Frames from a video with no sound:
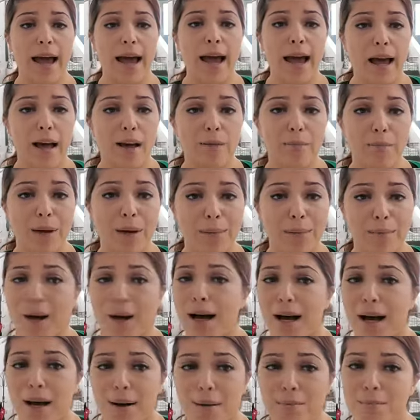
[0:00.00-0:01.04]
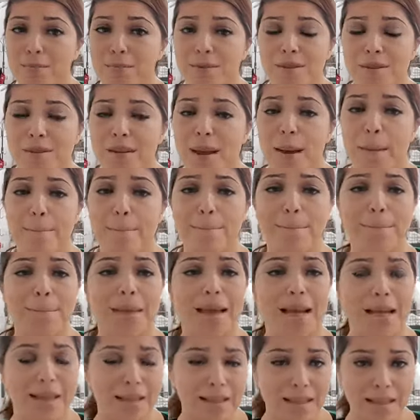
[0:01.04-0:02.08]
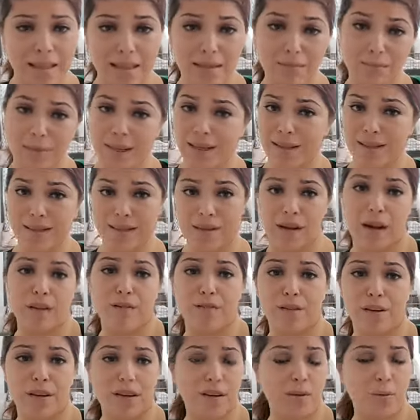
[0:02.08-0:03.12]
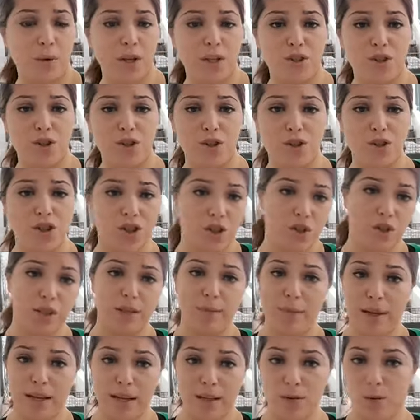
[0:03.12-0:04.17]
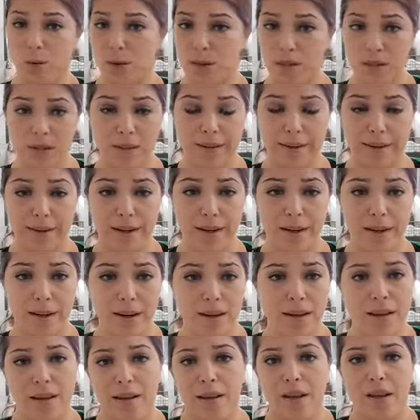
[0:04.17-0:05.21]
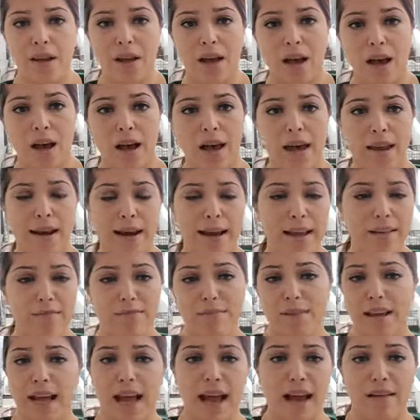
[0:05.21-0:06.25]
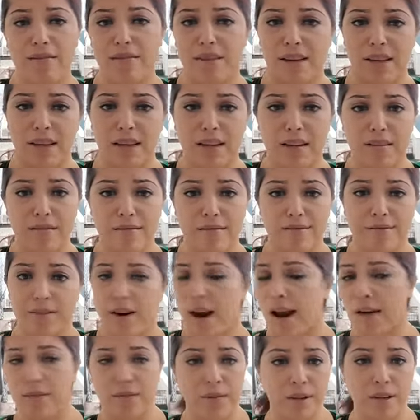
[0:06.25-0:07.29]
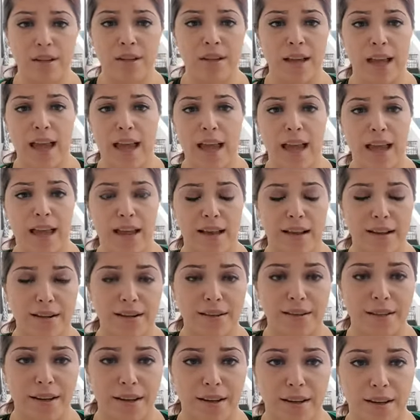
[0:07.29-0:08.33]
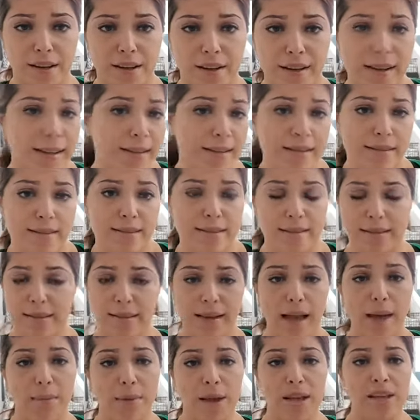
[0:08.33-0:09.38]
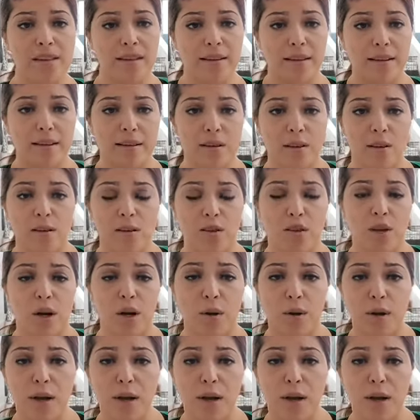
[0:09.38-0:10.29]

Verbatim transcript: had my mom's amazing meat stuffing, which she only makes once a year, and I've been having it forever, and uh, it's amazing. So